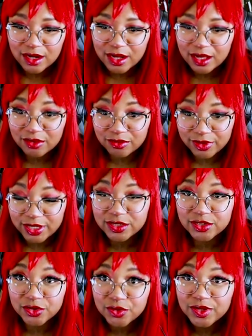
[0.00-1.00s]
then I gotta
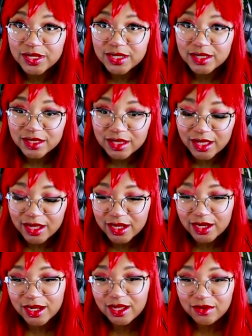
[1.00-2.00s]
redo it,
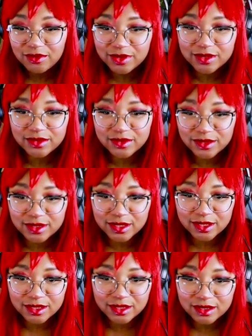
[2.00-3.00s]
like, I don't want to do it
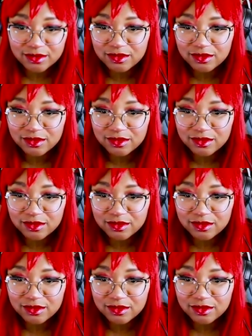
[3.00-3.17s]
again.